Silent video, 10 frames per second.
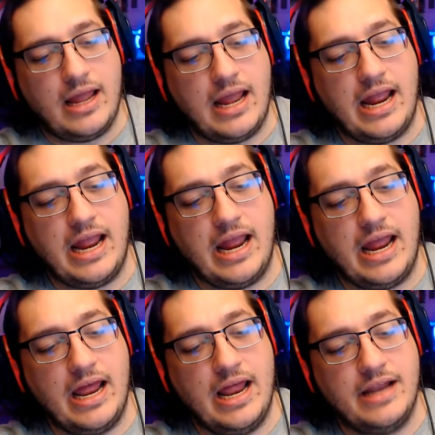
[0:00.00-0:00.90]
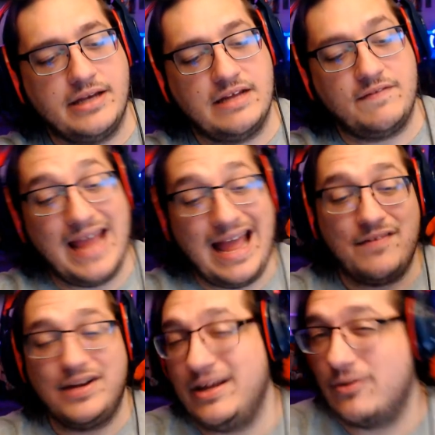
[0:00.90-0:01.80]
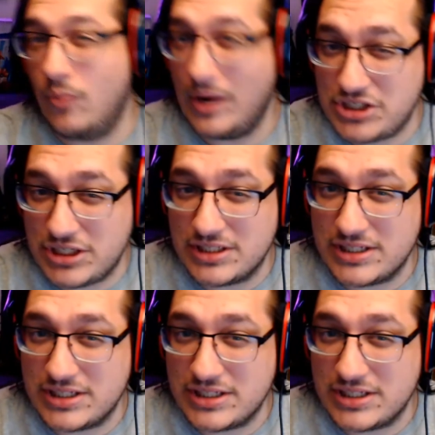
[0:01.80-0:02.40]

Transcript: And if you have any questions,